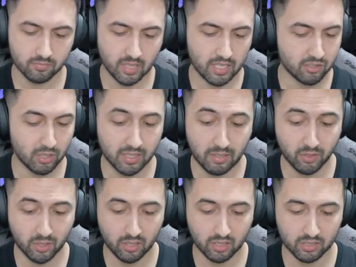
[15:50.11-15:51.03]
I tried
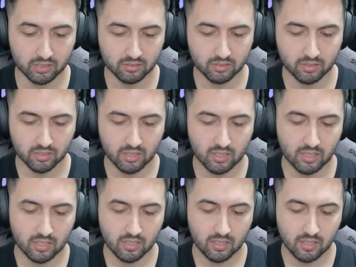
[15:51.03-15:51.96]
everything,
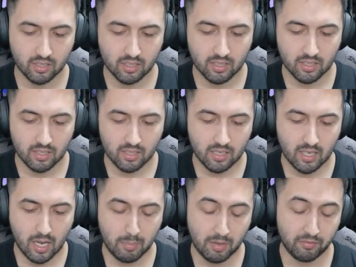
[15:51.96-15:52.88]

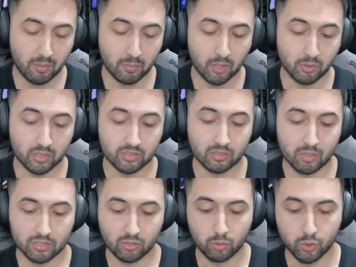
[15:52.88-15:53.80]
apart from lowering the
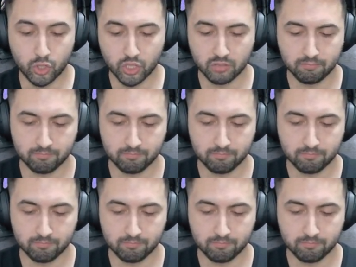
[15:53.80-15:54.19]
resolution.